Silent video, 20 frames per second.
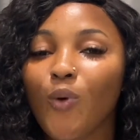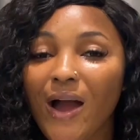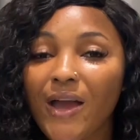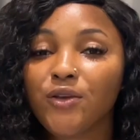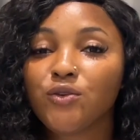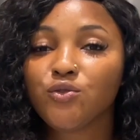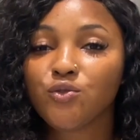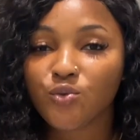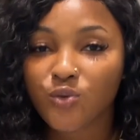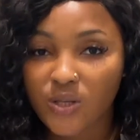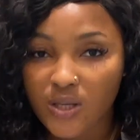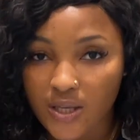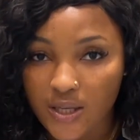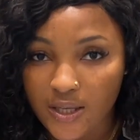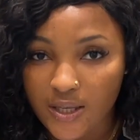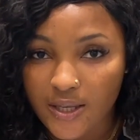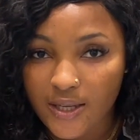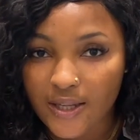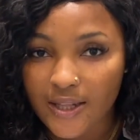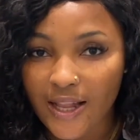
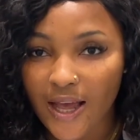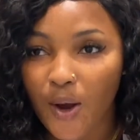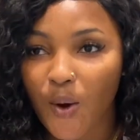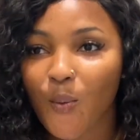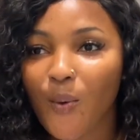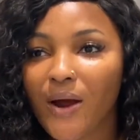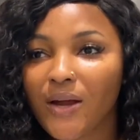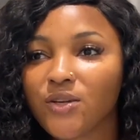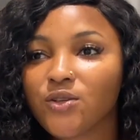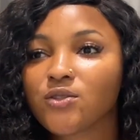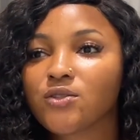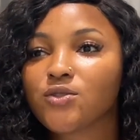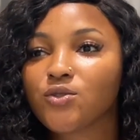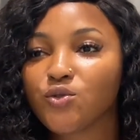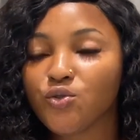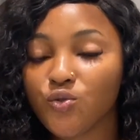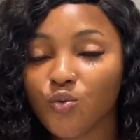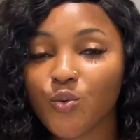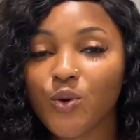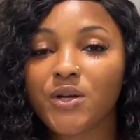UK, like why not
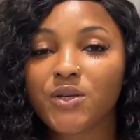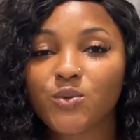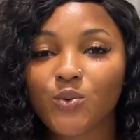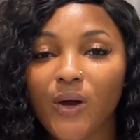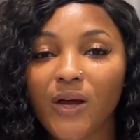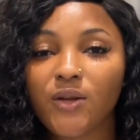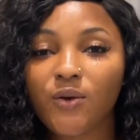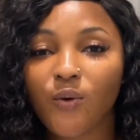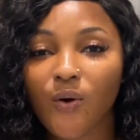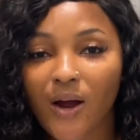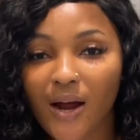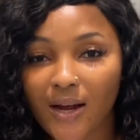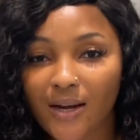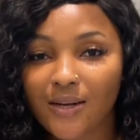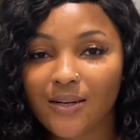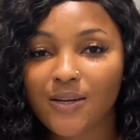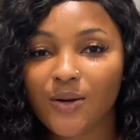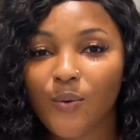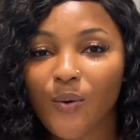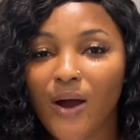US, why not
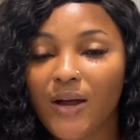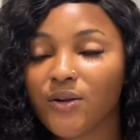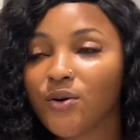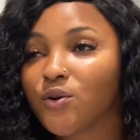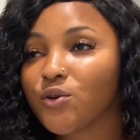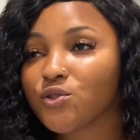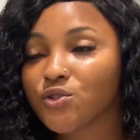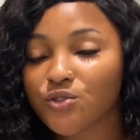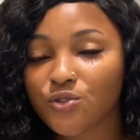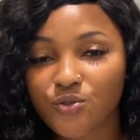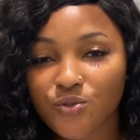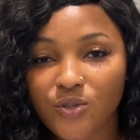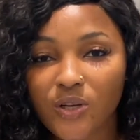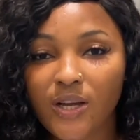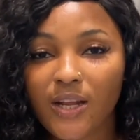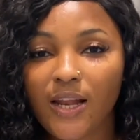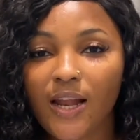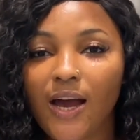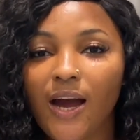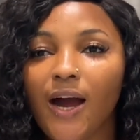Canada, why not
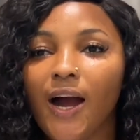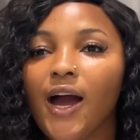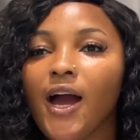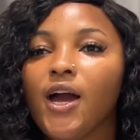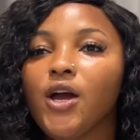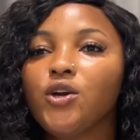Australia.